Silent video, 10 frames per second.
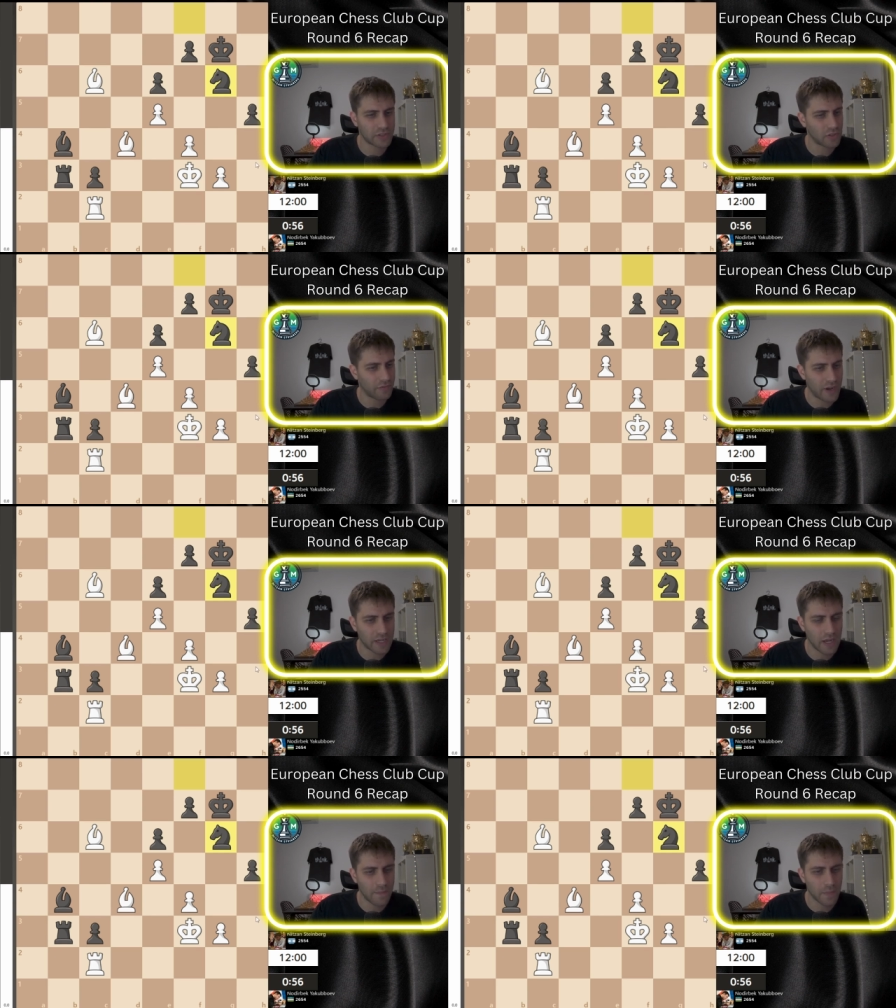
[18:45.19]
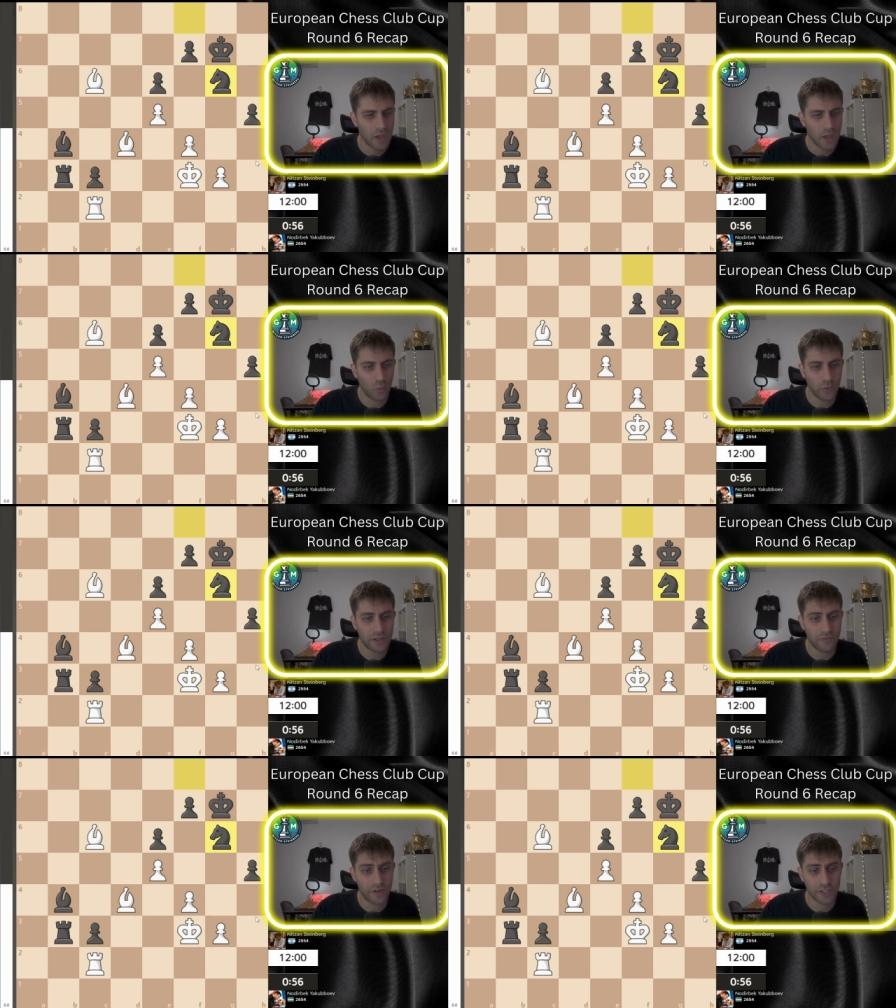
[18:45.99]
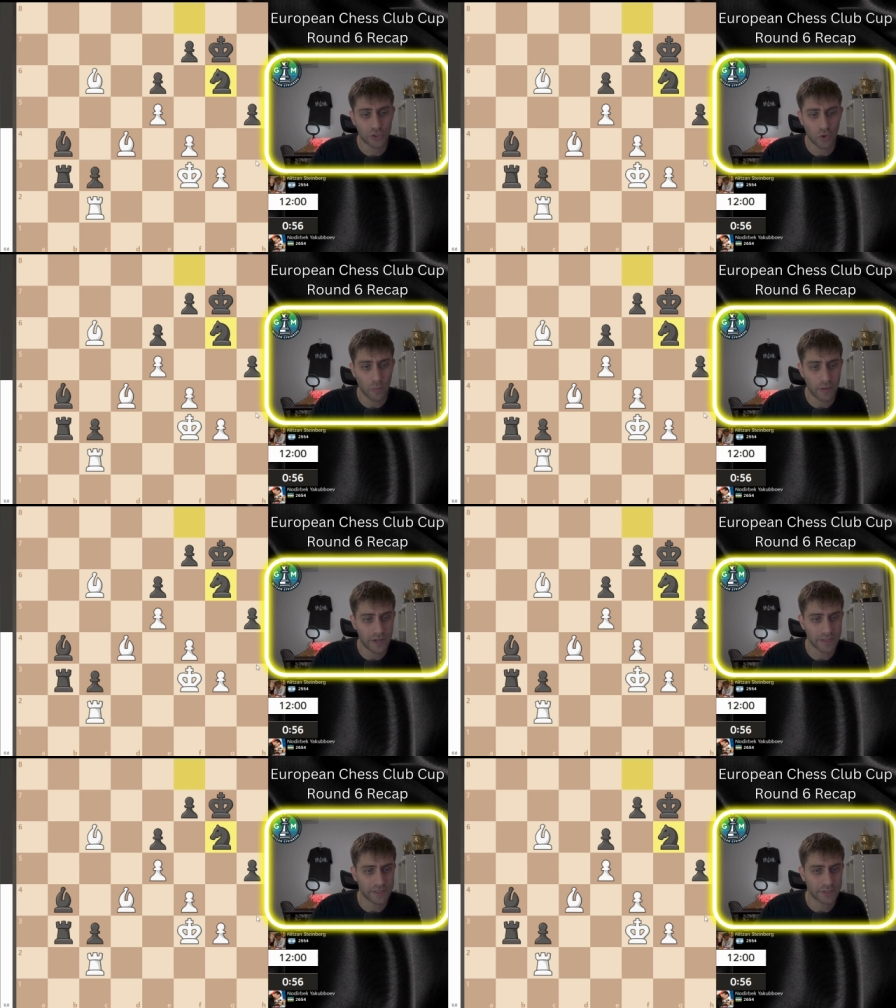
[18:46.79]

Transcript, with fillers: Slovakia, with very strong players.